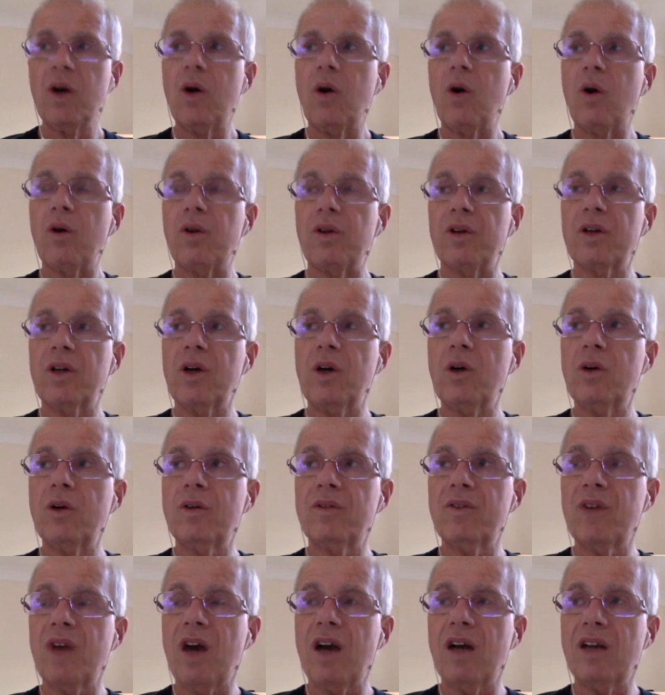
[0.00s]
or the code
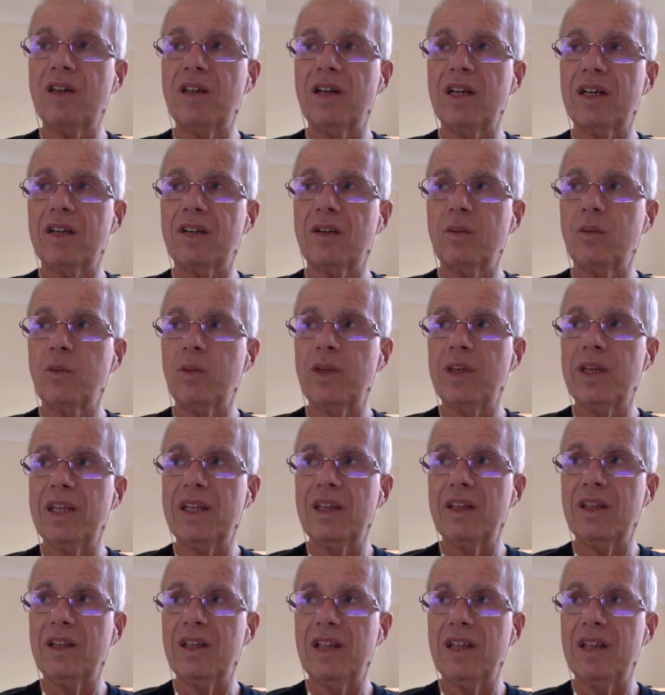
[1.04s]
of conduct within the